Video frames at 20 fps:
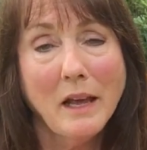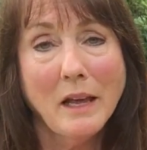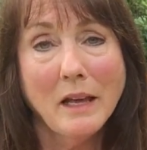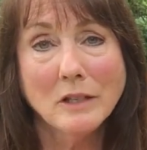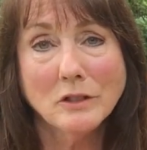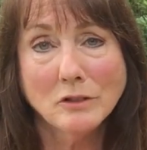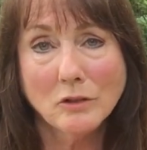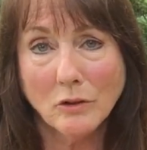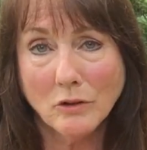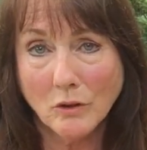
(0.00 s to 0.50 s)

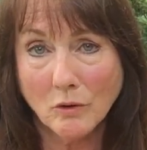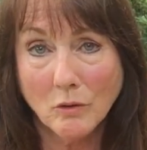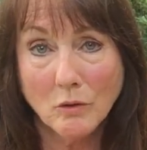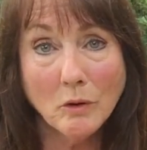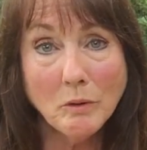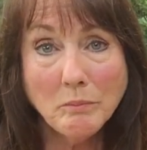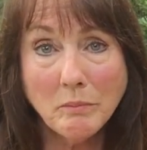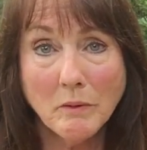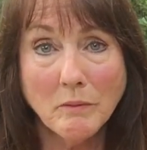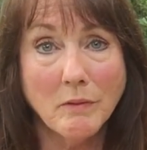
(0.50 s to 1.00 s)
And so the
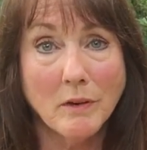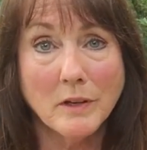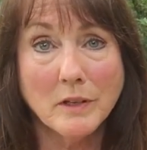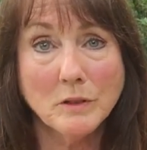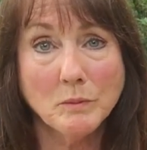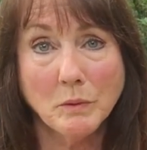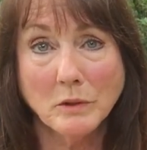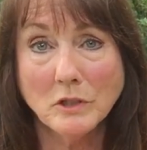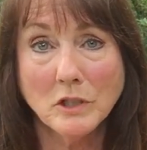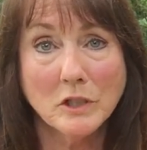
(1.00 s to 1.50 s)
group of
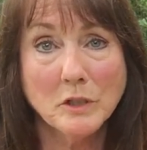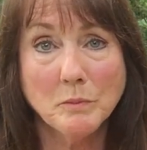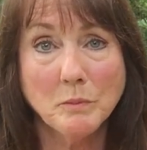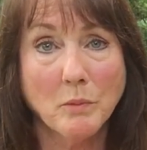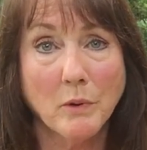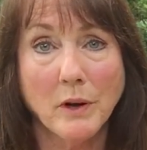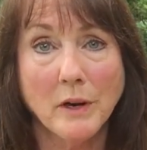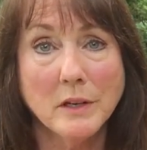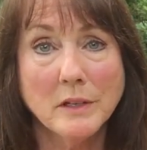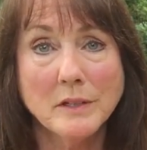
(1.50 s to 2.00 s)
us, we
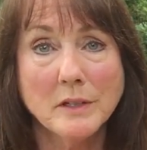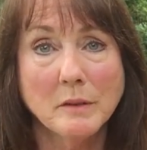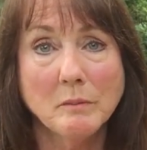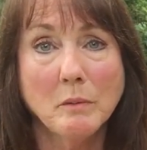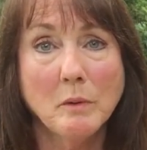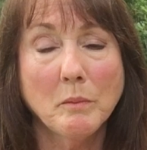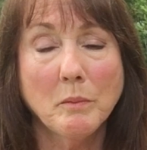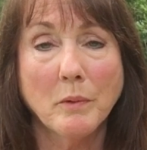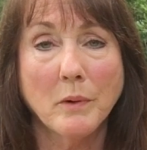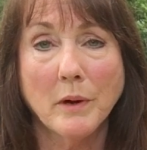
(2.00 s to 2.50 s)
just prayed a
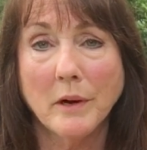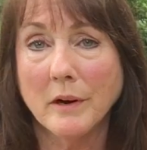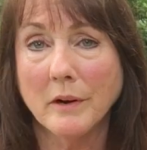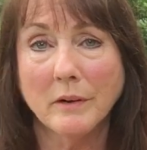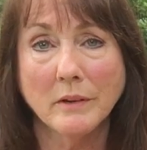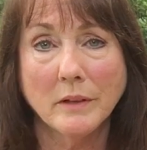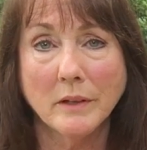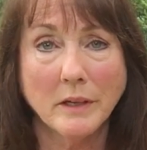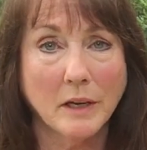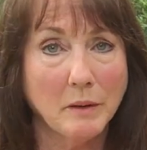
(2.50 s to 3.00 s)
simple
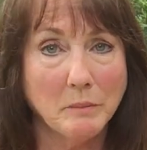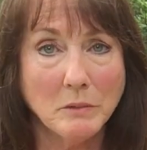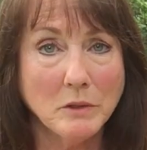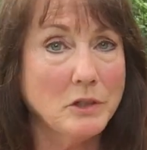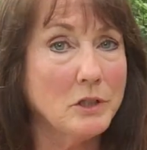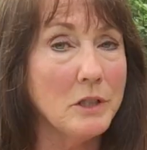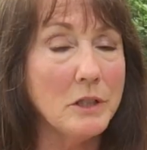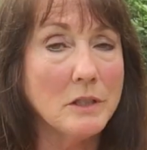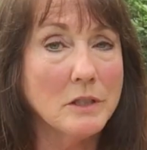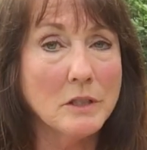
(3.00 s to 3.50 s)
prayer in the name
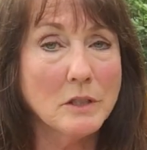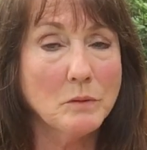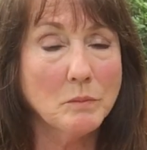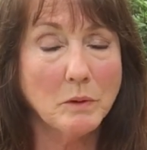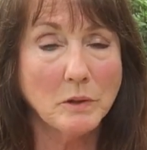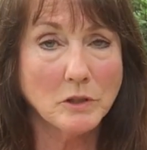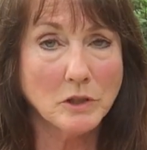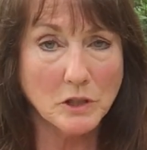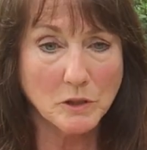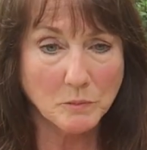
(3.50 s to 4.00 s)
of
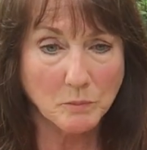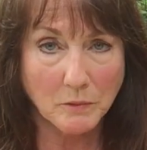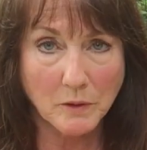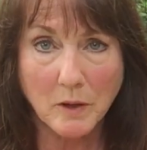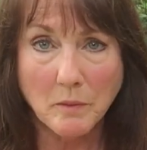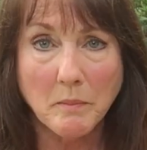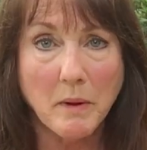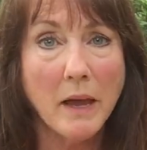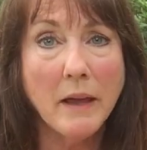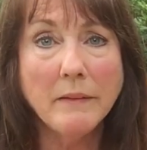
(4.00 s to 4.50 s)
Jesus. We just
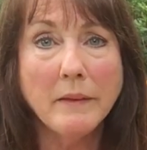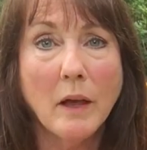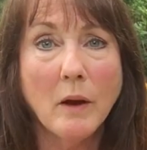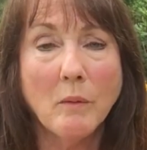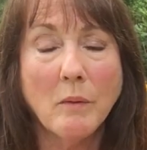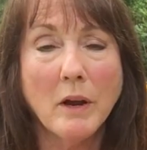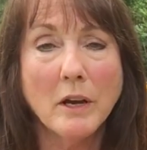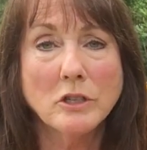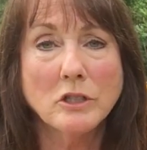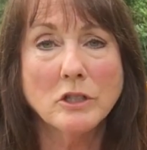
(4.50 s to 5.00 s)
command
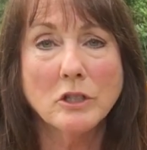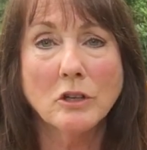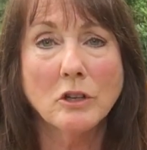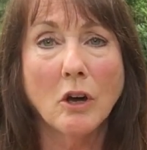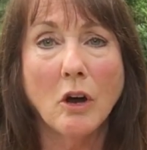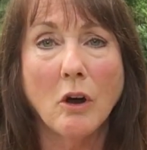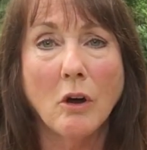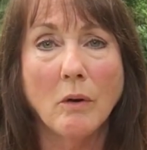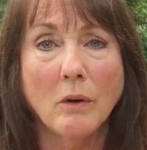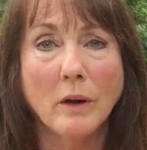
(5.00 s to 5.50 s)
that rash to
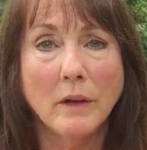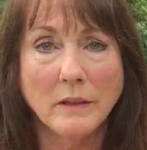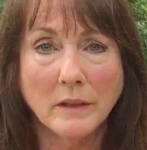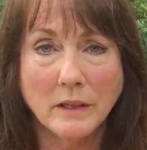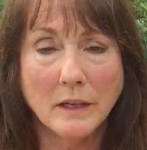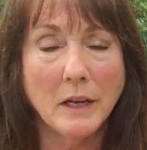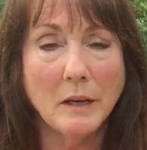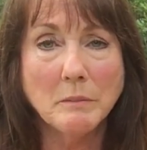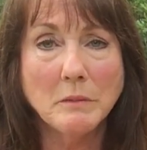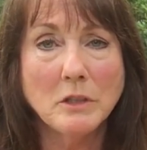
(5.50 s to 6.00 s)
go in
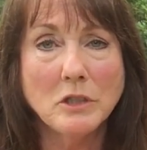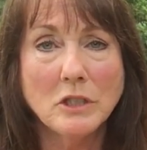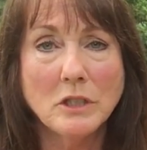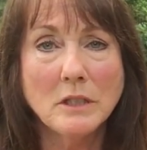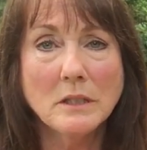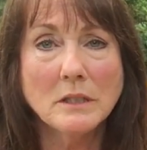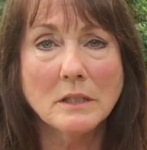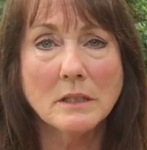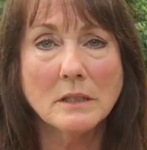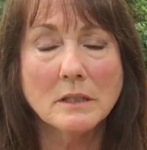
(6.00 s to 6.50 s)
the name of
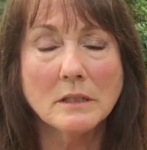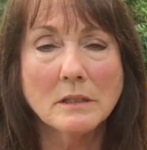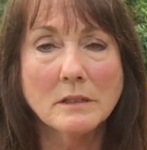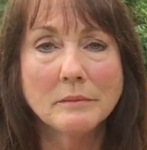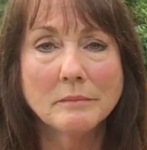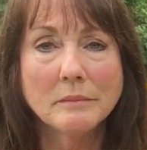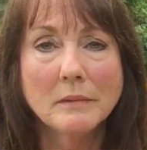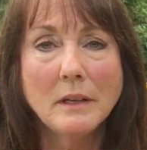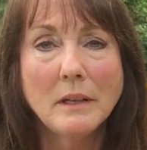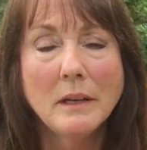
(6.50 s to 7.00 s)
Jesus.
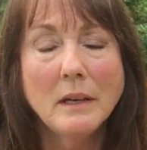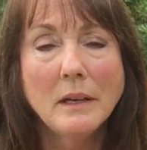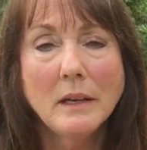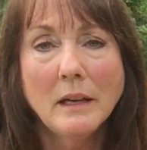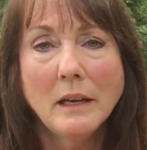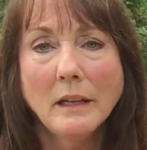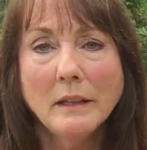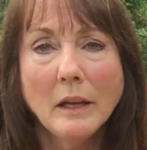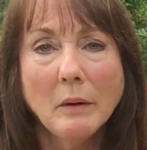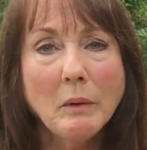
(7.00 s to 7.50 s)

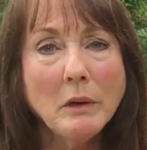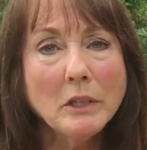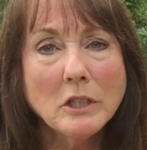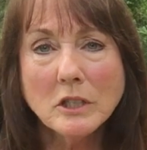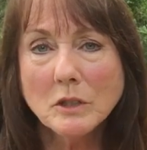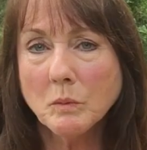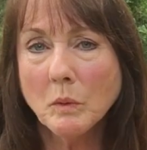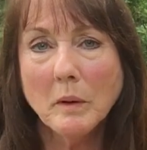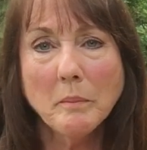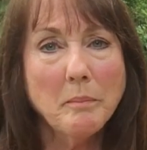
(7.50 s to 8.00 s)
And then we
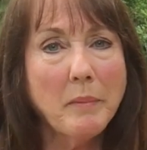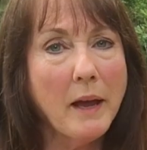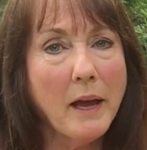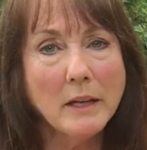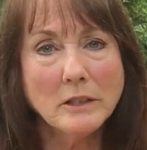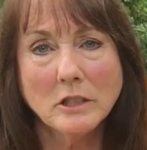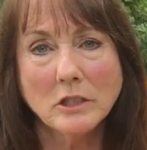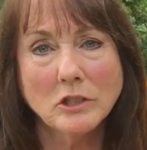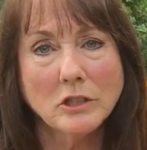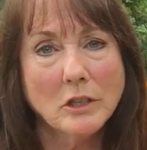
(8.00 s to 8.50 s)
just went
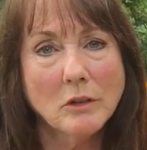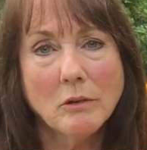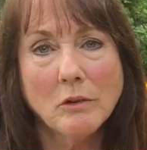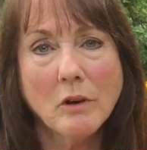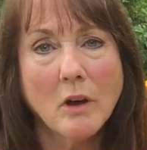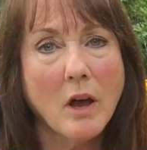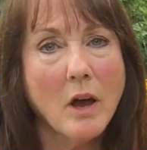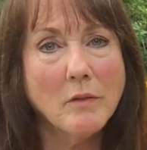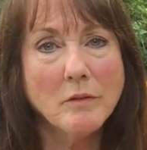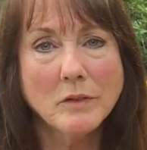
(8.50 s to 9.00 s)
back to
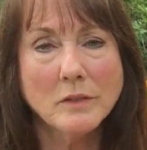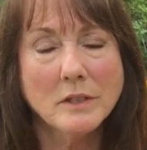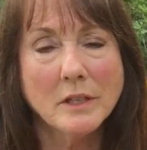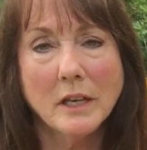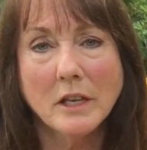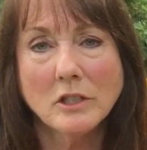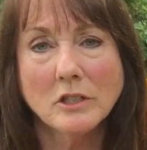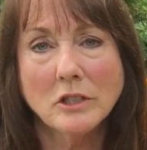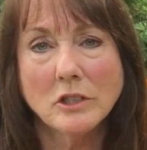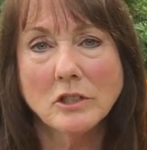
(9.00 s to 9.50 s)
general
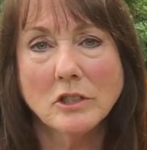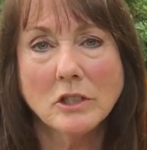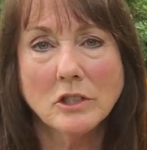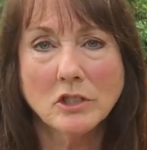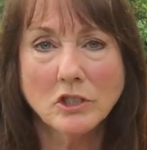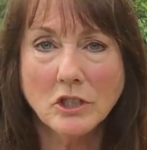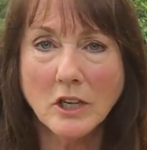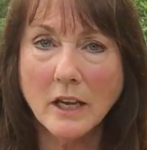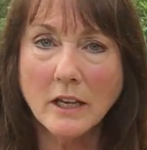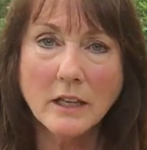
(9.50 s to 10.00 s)
conversation,
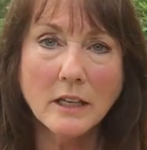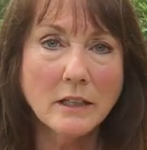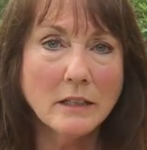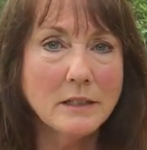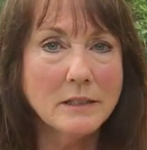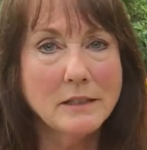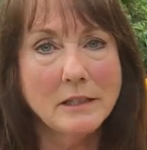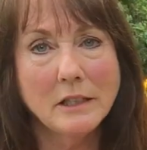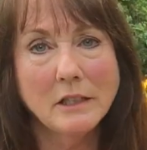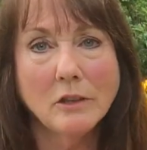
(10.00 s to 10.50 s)
just checking
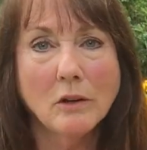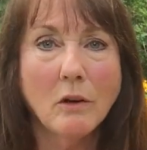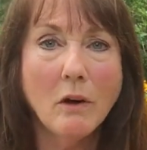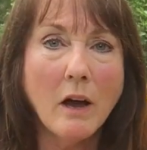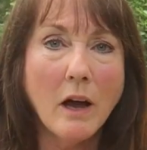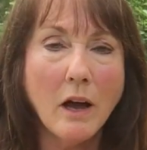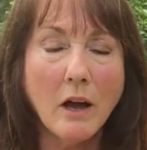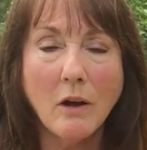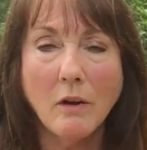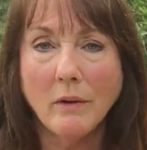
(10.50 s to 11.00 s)
to see, you know,
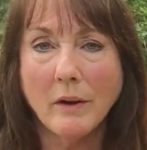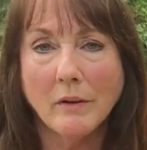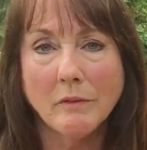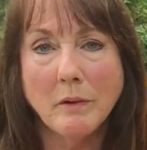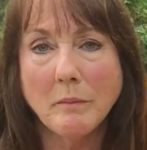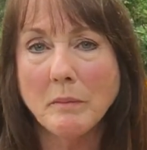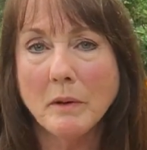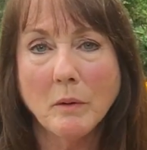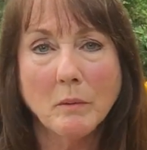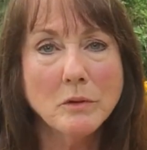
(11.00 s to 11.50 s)
how
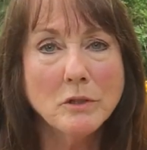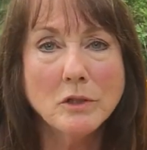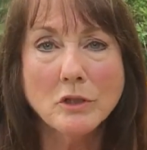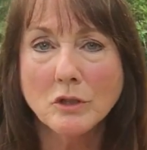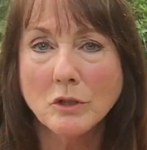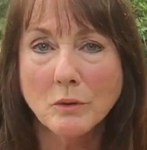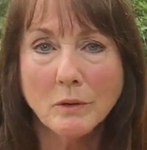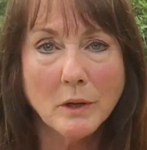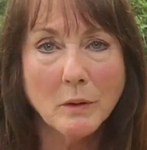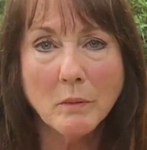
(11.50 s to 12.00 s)
everybody was
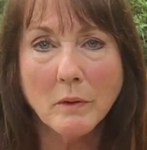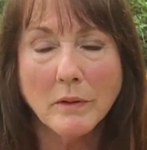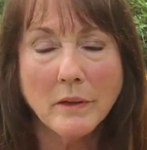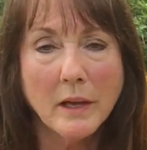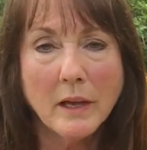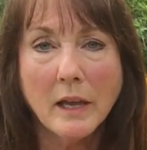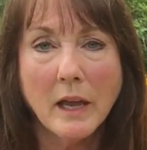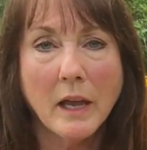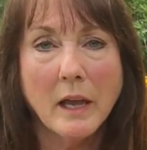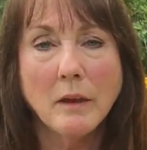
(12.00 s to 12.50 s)
doing, where
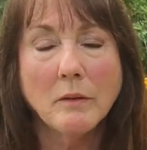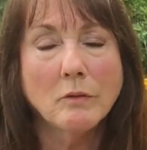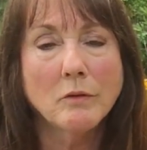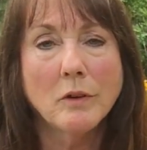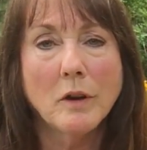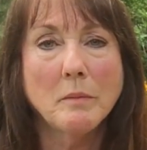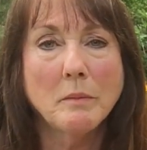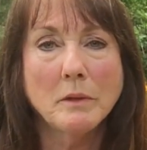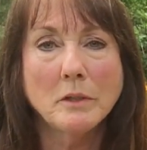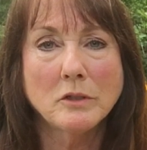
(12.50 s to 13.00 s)
they came
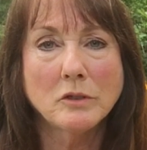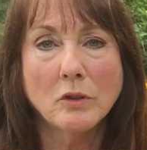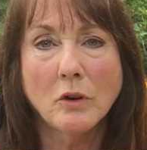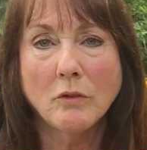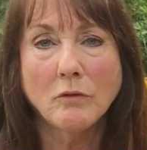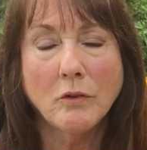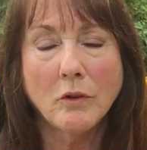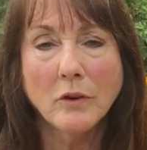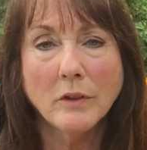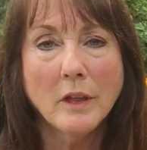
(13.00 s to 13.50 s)
from and
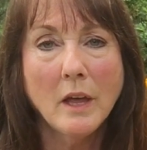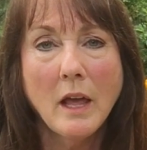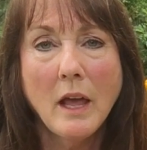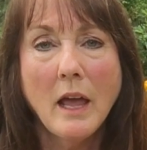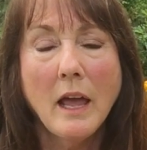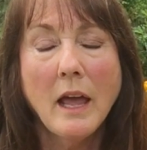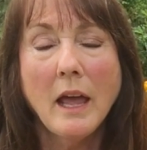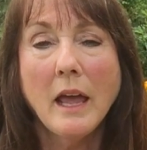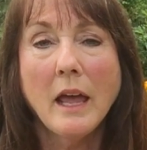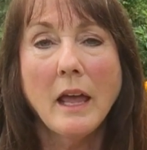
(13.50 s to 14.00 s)
so forth.
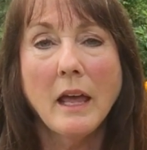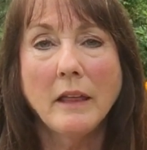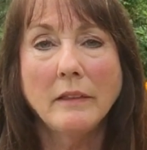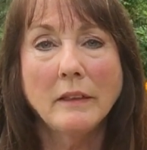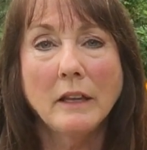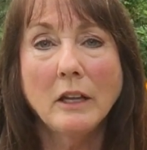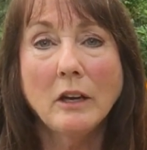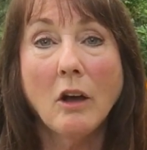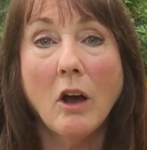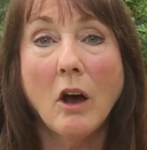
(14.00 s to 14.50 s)

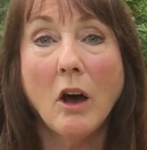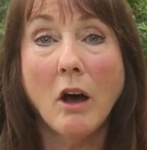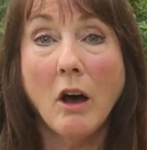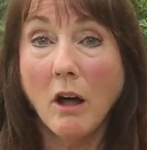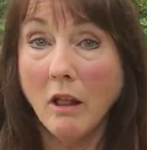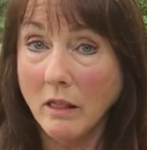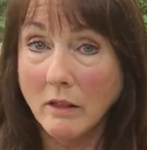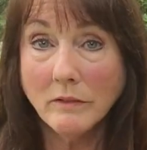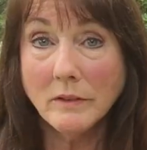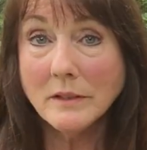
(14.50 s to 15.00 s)
And then
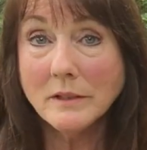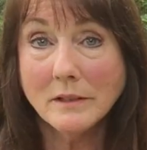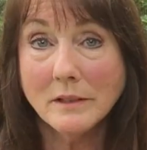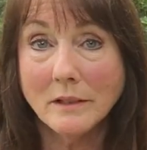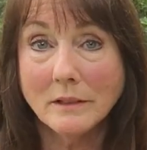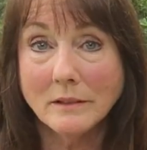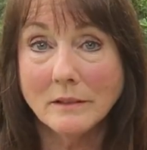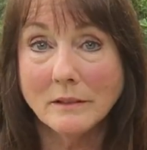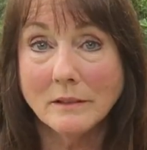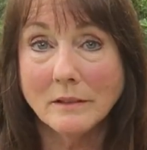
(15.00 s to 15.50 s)
all of a
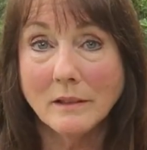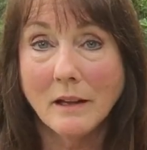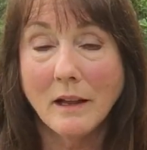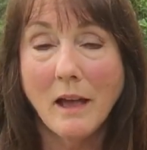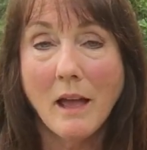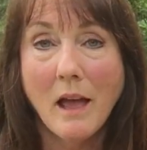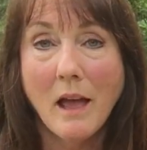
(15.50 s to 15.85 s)
sudden,